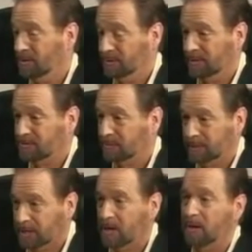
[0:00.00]
go and give
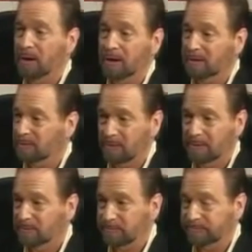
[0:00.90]
someone a car
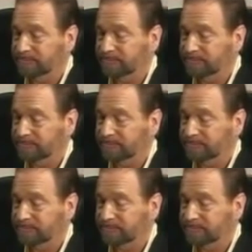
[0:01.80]
or